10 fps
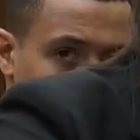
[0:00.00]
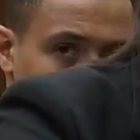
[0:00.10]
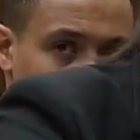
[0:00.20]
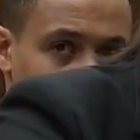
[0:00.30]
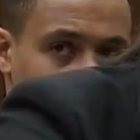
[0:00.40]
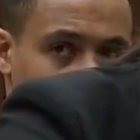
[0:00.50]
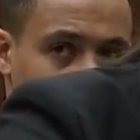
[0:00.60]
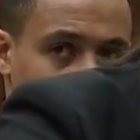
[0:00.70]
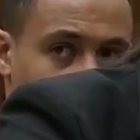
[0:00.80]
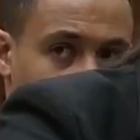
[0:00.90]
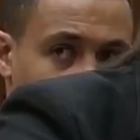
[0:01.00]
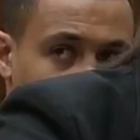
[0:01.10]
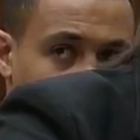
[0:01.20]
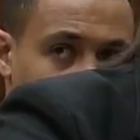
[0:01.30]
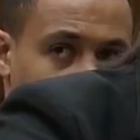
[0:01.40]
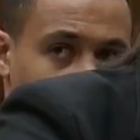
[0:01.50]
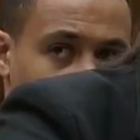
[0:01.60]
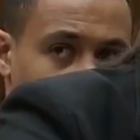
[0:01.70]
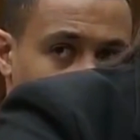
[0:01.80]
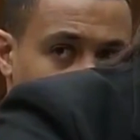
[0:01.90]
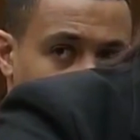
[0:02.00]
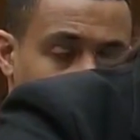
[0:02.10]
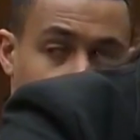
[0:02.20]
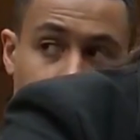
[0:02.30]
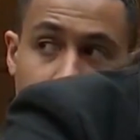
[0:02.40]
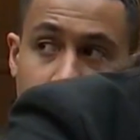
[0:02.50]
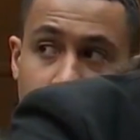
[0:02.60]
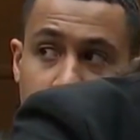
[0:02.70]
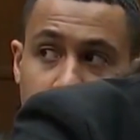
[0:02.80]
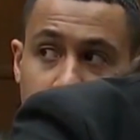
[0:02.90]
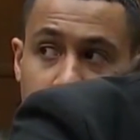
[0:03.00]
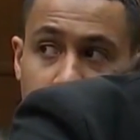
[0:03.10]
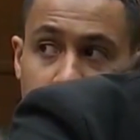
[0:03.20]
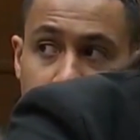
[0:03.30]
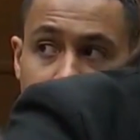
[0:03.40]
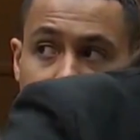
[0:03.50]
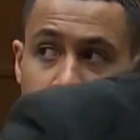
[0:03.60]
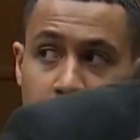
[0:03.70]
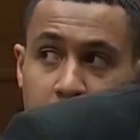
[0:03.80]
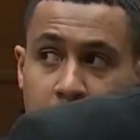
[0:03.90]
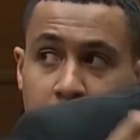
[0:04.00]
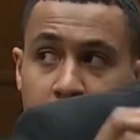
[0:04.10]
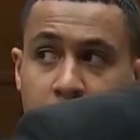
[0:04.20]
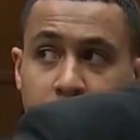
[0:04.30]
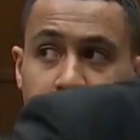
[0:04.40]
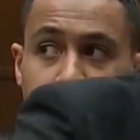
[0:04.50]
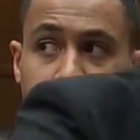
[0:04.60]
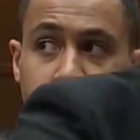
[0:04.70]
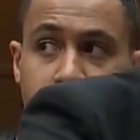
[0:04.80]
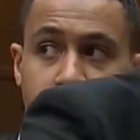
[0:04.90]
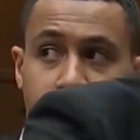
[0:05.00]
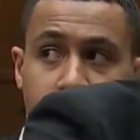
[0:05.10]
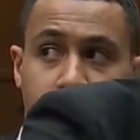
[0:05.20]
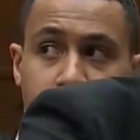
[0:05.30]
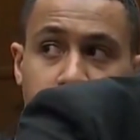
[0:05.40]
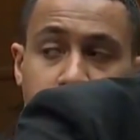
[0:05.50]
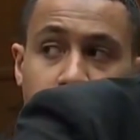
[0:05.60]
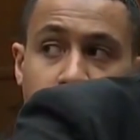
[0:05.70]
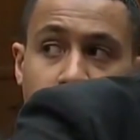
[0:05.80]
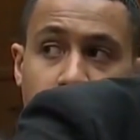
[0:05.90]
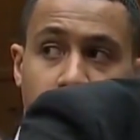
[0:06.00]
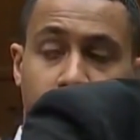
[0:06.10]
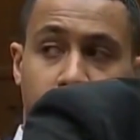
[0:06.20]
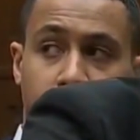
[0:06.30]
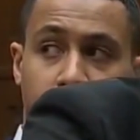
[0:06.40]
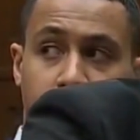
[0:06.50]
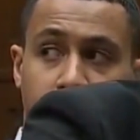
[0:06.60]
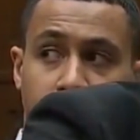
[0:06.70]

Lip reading: The person shown says nothing.